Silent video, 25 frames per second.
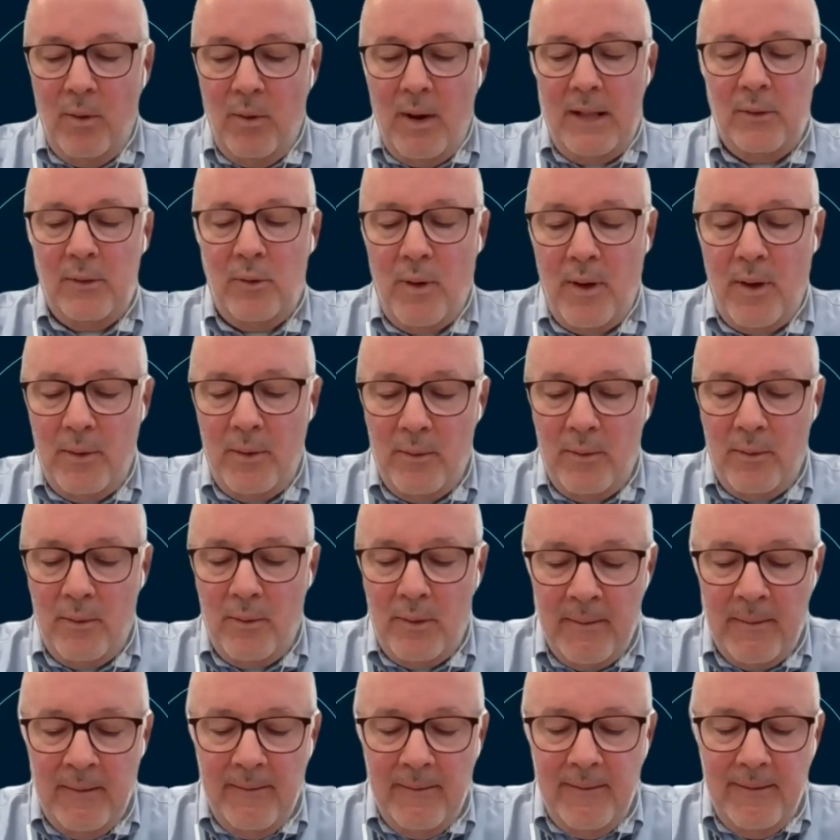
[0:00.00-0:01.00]
And finally,
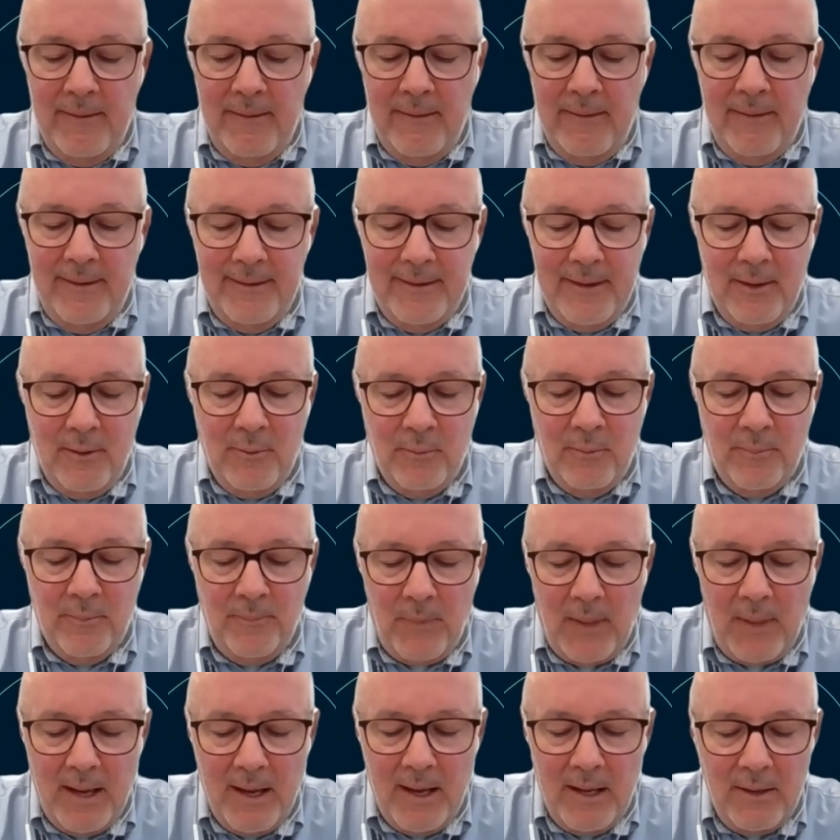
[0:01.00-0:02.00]
about
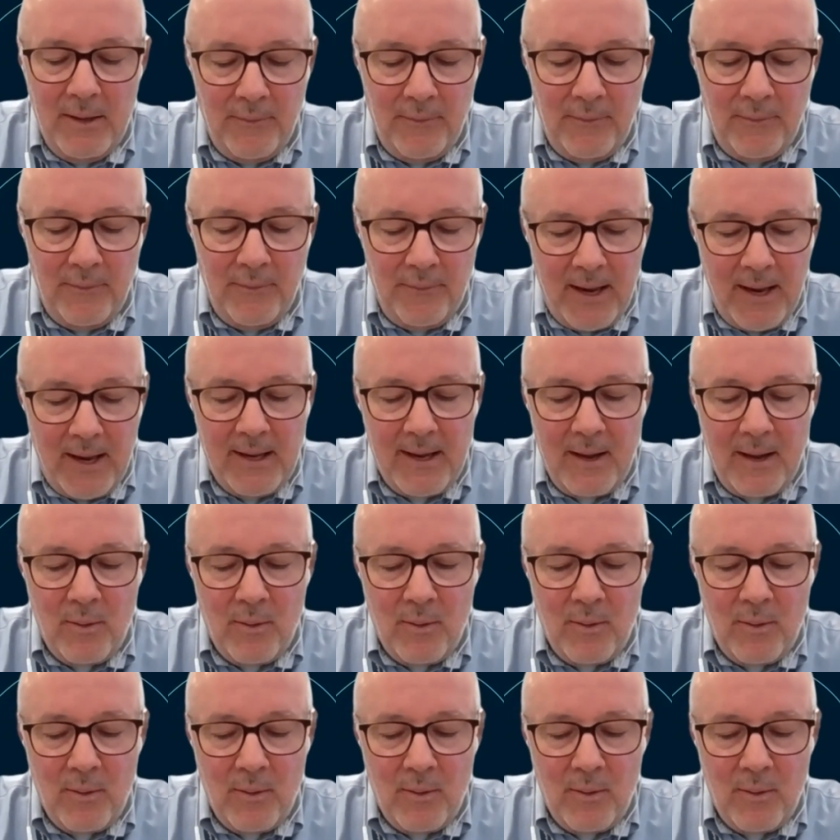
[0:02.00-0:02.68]
regulatory capital.